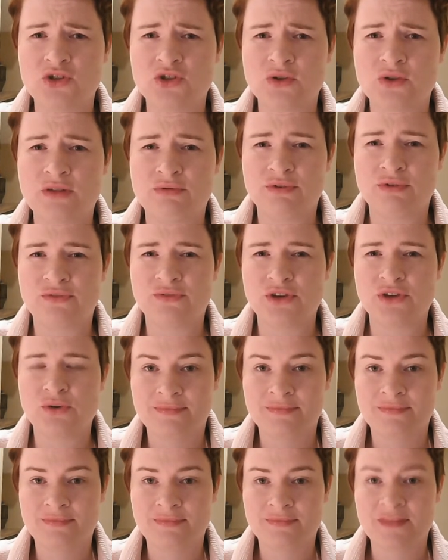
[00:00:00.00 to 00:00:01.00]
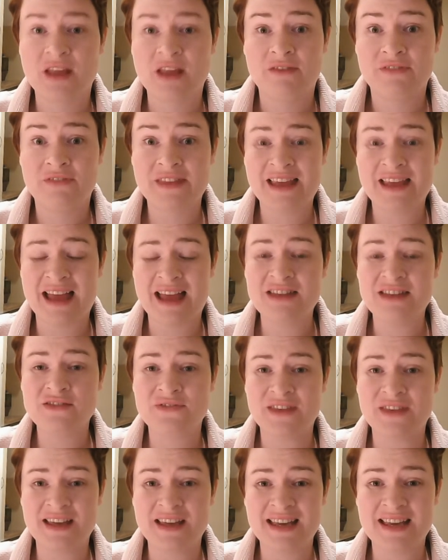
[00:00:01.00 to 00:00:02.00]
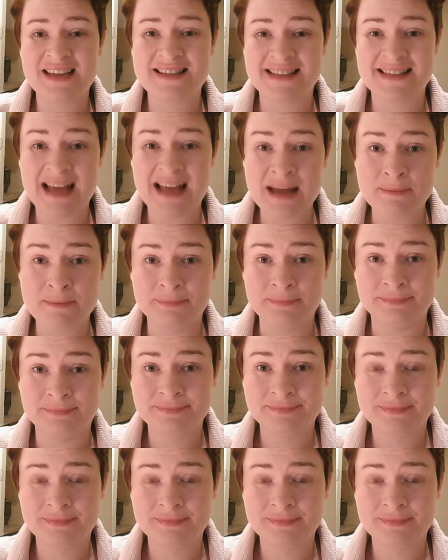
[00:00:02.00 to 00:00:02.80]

to the review for the end of year exam.